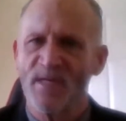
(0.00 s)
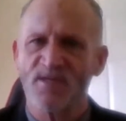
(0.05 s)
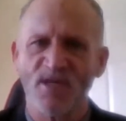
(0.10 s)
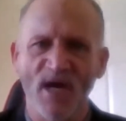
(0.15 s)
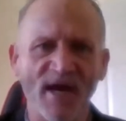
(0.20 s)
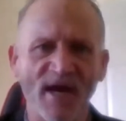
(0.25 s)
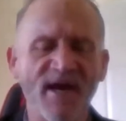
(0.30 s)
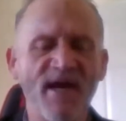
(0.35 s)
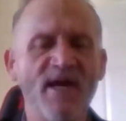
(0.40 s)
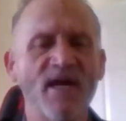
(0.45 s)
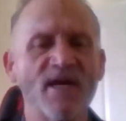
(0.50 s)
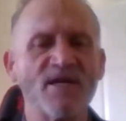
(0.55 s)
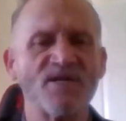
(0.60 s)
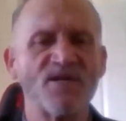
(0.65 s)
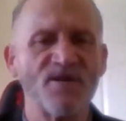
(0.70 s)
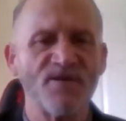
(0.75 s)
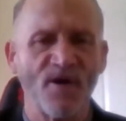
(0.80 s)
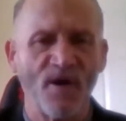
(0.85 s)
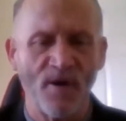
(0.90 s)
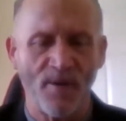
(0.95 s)
Checking
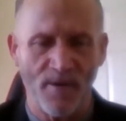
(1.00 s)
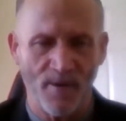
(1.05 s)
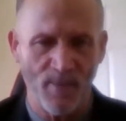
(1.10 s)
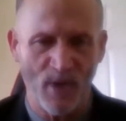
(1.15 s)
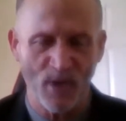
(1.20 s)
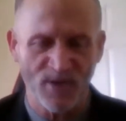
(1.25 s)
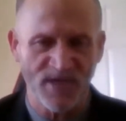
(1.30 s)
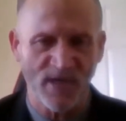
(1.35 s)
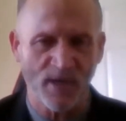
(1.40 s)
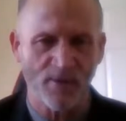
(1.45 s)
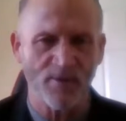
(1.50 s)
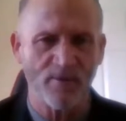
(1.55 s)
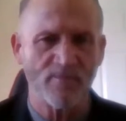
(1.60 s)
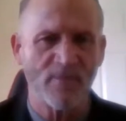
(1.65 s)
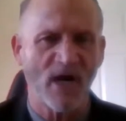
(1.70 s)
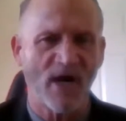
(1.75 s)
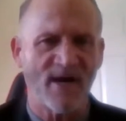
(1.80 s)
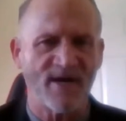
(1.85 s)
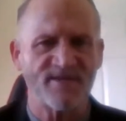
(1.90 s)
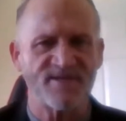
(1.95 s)
into the motel
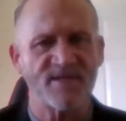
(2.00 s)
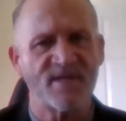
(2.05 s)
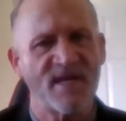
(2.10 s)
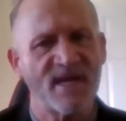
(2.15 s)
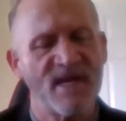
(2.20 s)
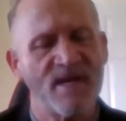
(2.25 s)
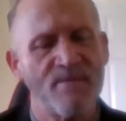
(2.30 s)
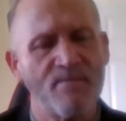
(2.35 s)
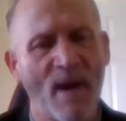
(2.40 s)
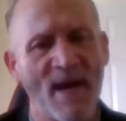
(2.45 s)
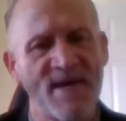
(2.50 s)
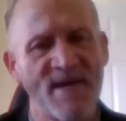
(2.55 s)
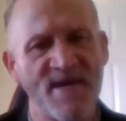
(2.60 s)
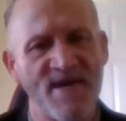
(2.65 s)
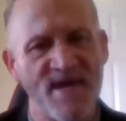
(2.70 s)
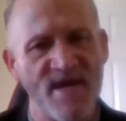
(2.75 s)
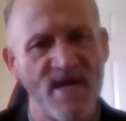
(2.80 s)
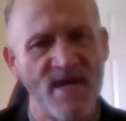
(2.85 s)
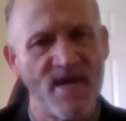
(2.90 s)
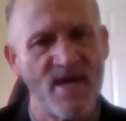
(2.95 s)
room, guys, getting my
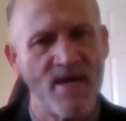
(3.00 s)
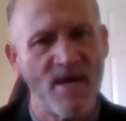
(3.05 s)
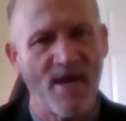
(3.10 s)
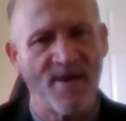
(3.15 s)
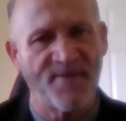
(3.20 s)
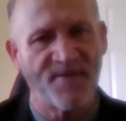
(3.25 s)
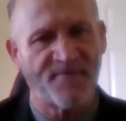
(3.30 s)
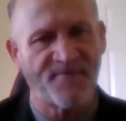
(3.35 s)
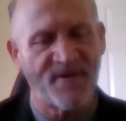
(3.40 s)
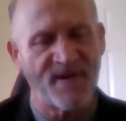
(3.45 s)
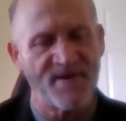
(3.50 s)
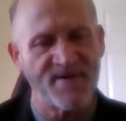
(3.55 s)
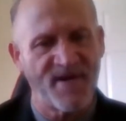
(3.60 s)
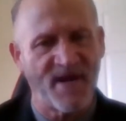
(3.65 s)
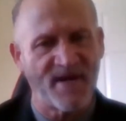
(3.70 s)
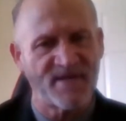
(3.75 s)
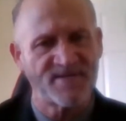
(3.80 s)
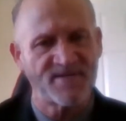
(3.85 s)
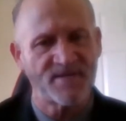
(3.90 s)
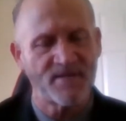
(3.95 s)
key at the front
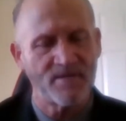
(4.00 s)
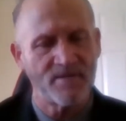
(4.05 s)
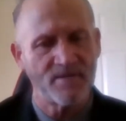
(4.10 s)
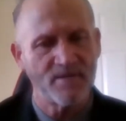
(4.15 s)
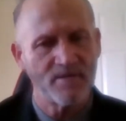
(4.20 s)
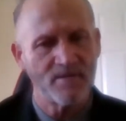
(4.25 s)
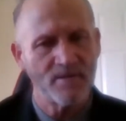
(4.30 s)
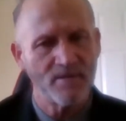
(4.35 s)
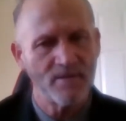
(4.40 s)
desk.